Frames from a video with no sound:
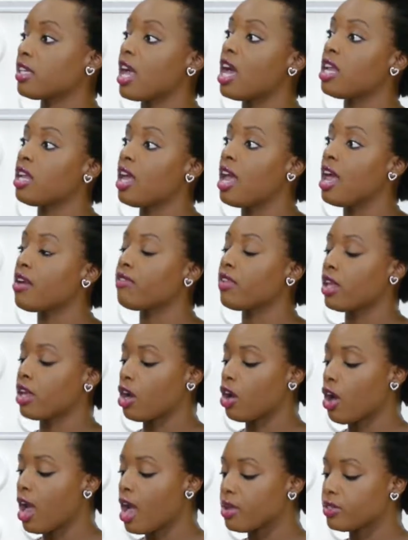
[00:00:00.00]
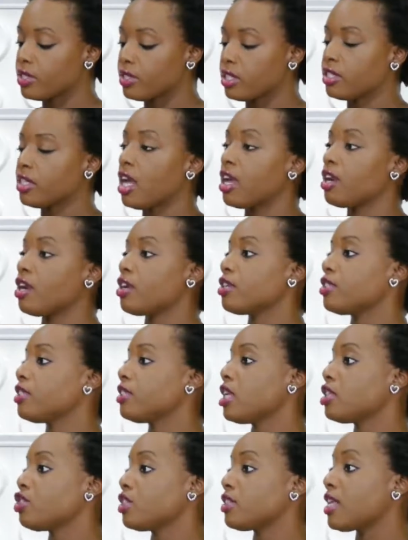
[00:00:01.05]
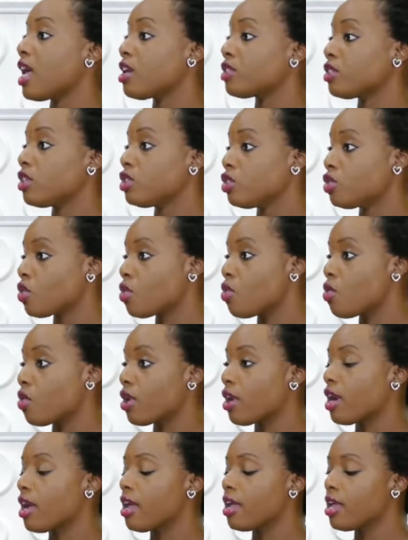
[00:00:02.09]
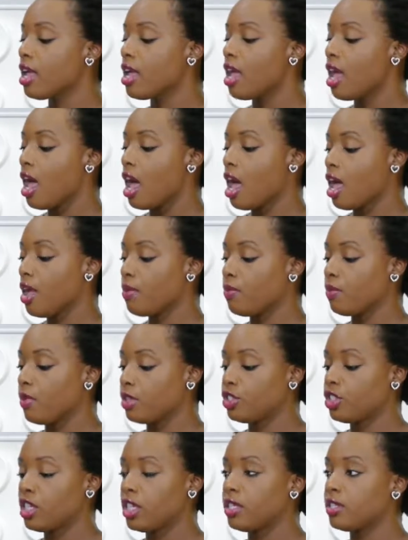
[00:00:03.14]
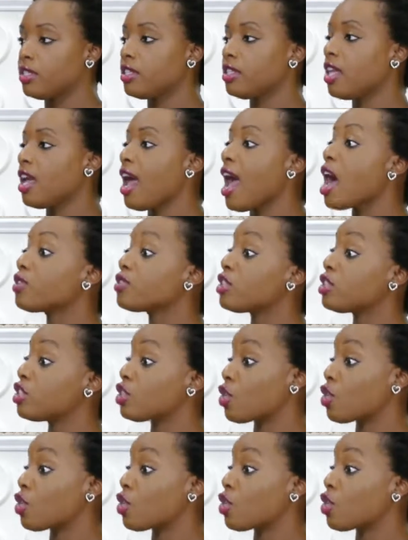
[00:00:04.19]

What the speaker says: to kind of have like our house designers, such as House of Chikora. House of